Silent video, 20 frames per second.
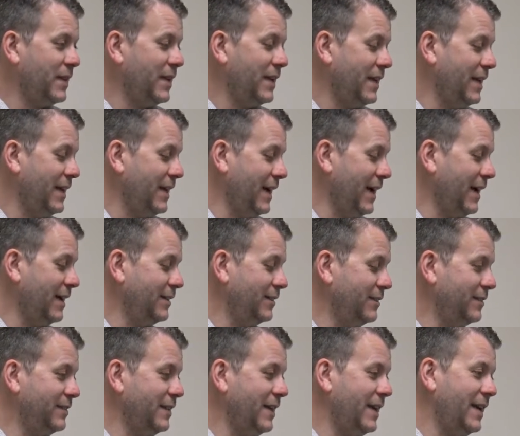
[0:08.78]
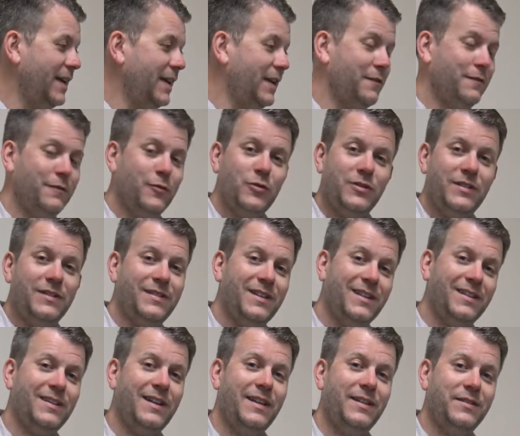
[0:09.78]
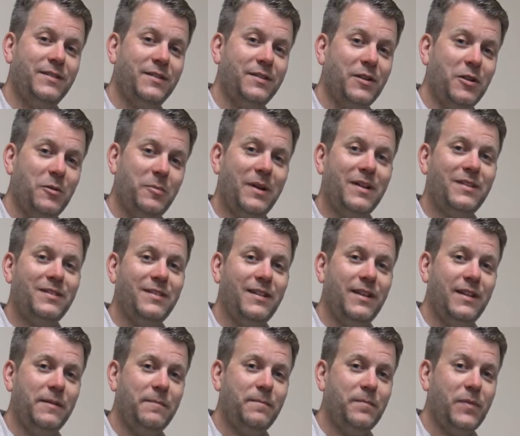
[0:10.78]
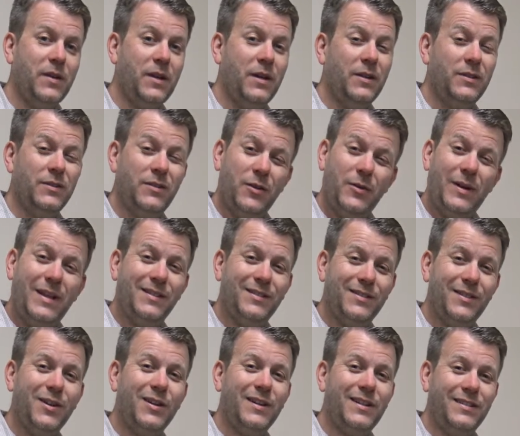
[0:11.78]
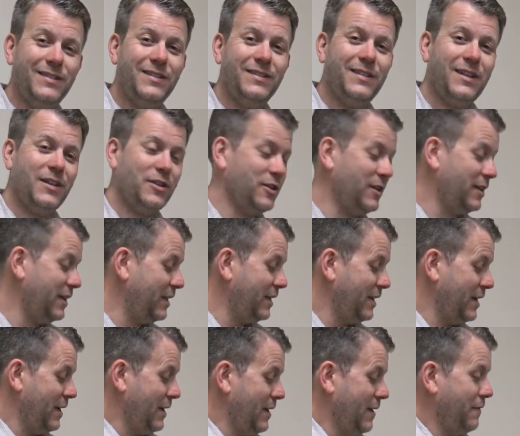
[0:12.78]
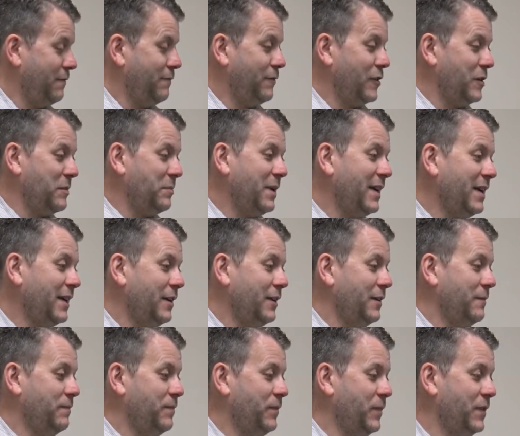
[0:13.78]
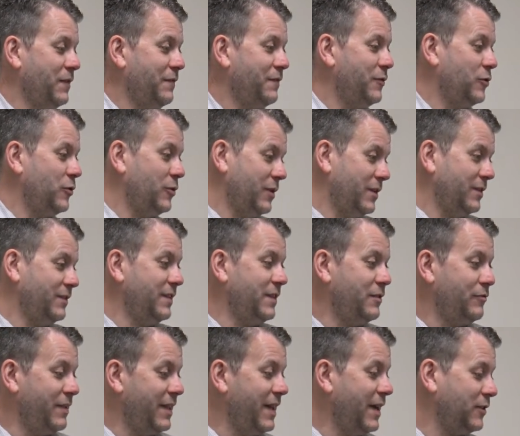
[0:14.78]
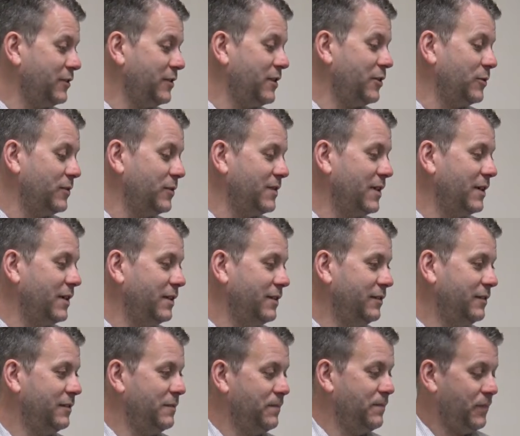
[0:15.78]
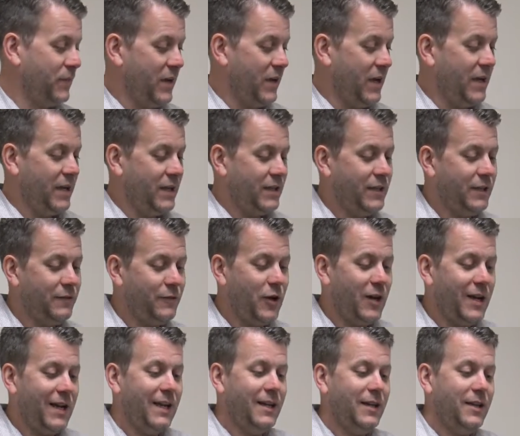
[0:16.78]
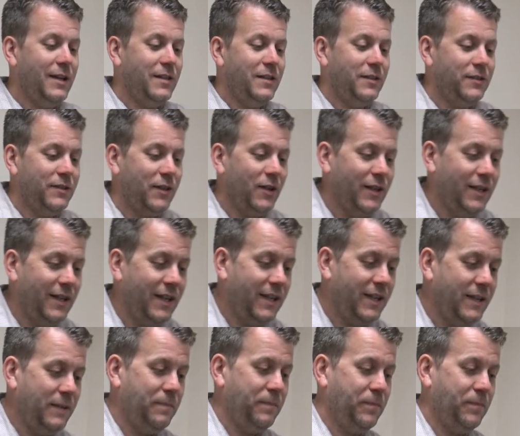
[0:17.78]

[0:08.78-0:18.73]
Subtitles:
it has a 46 litre capacity, so inside it is actually very big for considering the external size. You've got a handle in the side here,